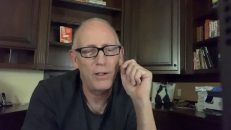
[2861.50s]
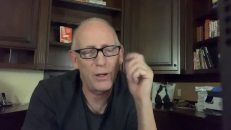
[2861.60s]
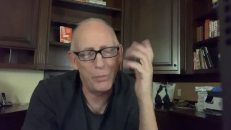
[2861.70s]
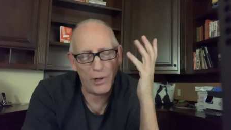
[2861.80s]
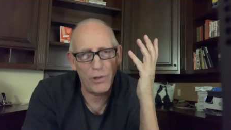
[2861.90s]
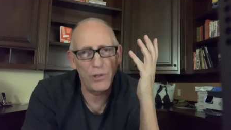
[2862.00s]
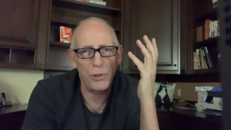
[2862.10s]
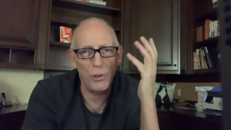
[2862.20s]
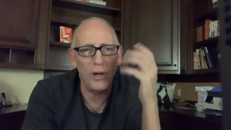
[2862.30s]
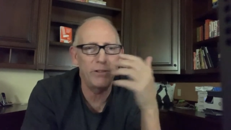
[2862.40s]
compared
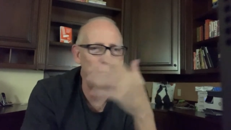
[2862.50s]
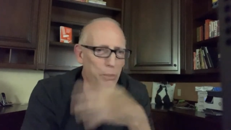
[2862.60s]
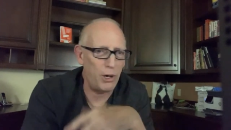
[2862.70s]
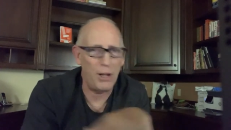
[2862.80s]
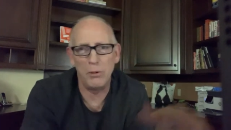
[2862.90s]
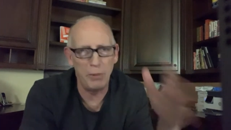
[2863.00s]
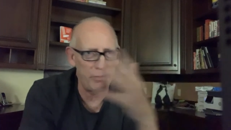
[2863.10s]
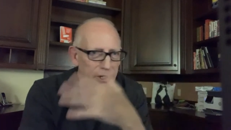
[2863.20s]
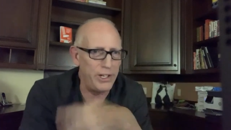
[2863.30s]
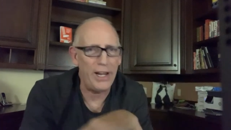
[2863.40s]
to I've got a problem
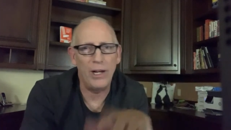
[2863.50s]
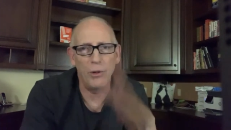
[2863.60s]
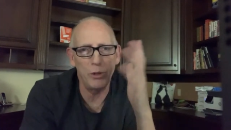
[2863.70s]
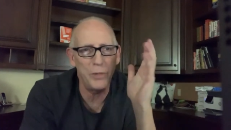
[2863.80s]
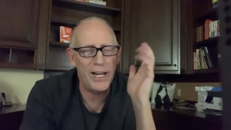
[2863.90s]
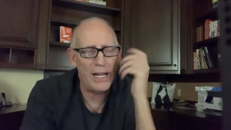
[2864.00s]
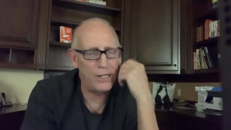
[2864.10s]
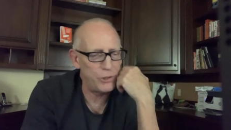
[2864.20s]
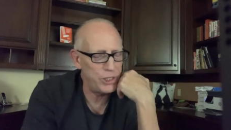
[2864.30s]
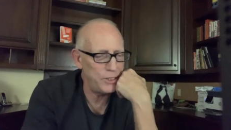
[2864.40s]
every day with my
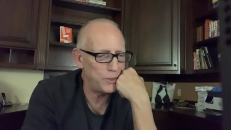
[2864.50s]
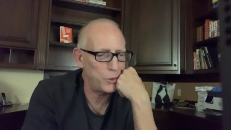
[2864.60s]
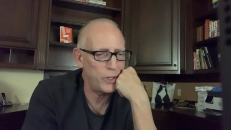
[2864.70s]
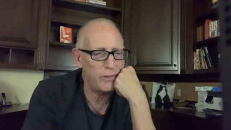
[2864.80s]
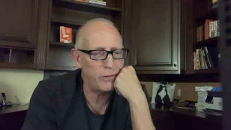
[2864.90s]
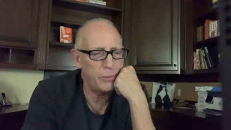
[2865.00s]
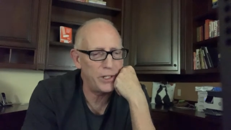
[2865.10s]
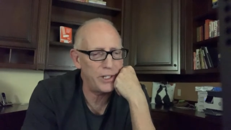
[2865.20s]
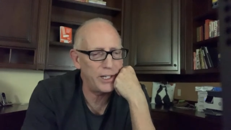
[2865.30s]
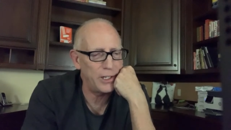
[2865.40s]
allergies or whatever my
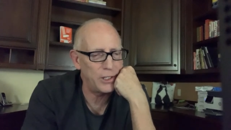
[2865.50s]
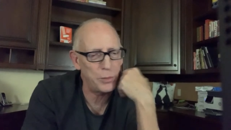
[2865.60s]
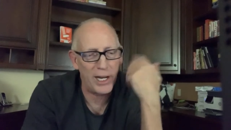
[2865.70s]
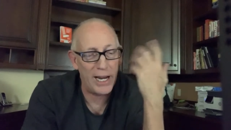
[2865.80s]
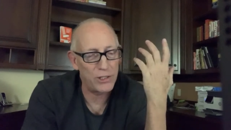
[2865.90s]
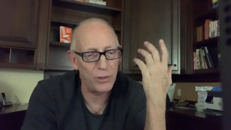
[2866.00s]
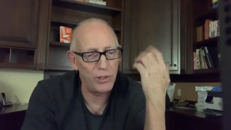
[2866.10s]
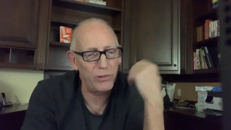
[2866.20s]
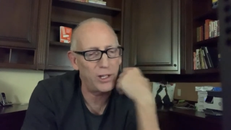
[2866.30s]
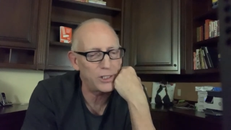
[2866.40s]
thing is, my acid
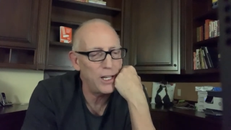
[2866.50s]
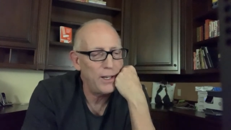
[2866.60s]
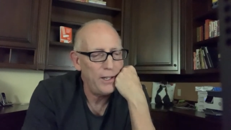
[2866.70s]
reflux,